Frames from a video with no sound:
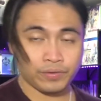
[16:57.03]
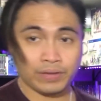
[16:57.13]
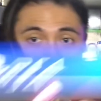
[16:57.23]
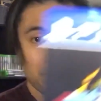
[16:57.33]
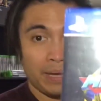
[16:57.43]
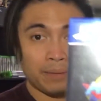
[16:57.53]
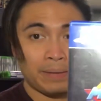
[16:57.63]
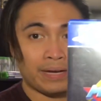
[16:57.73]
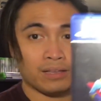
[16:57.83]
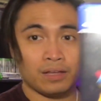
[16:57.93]
got Mega
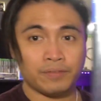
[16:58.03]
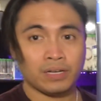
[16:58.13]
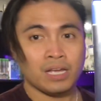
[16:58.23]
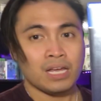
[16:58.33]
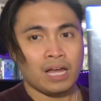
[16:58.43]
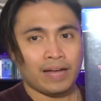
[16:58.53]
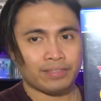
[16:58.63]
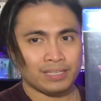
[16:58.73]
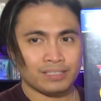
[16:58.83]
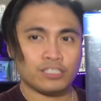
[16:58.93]
Man 11. I
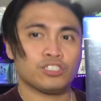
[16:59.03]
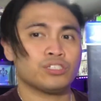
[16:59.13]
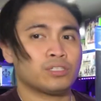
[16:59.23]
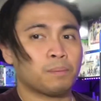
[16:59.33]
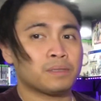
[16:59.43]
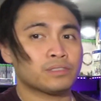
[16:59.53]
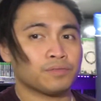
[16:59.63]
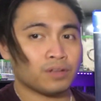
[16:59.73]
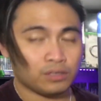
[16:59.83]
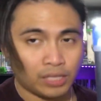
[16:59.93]
think this is just a bunch of
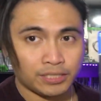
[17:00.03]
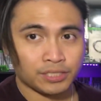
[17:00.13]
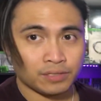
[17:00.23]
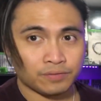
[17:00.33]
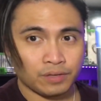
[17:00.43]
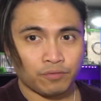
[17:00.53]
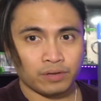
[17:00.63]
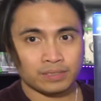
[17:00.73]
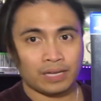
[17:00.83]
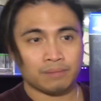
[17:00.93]
collection of
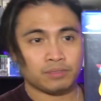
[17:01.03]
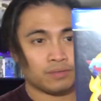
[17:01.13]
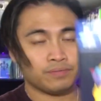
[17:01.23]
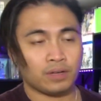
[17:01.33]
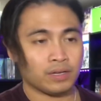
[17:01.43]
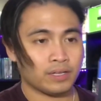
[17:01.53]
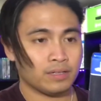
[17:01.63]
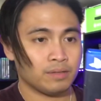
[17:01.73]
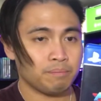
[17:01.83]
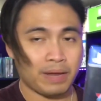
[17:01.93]
different types of the
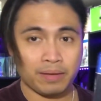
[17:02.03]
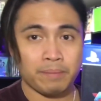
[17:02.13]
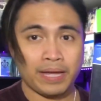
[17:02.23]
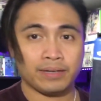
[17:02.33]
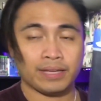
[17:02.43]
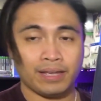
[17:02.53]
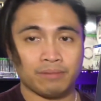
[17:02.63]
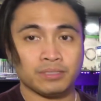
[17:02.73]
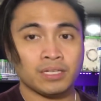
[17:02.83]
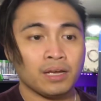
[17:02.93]
Mega Man
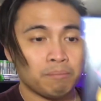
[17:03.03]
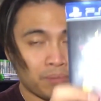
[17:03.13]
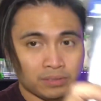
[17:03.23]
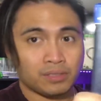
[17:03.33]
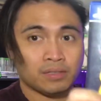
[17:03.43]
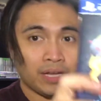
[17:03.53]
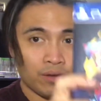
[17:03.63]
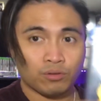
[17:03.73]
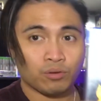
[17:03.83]
games put into